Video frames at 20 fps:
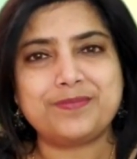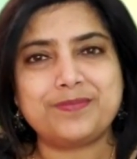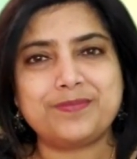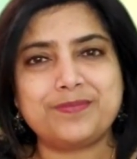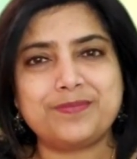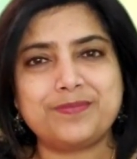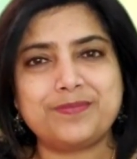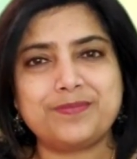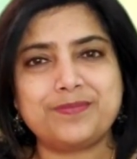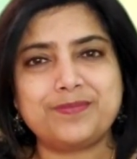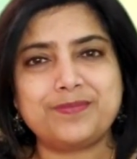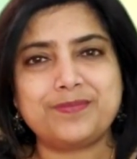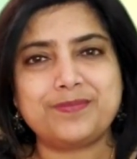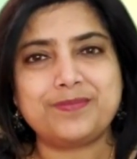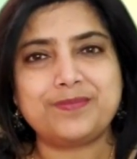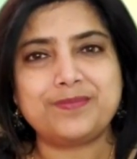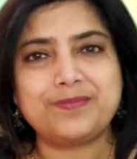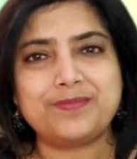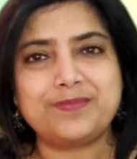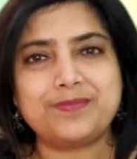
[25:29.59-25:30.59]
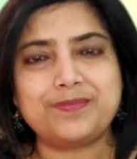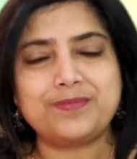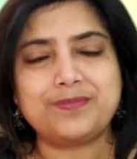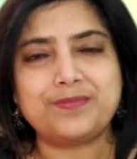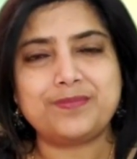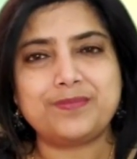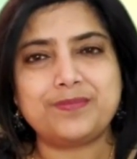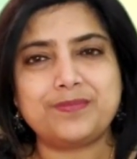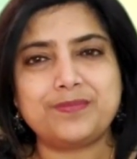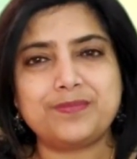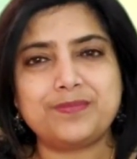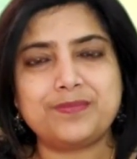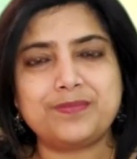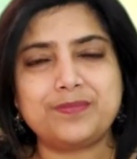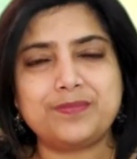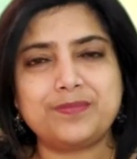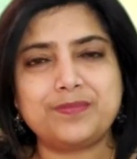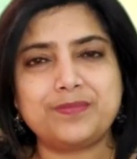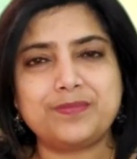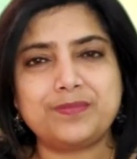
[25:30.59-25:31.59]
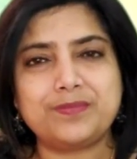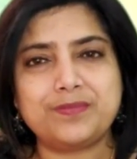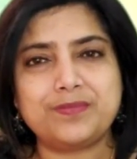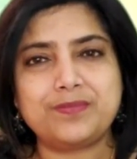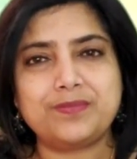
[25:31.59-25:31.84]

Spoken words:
This person isn't speaking.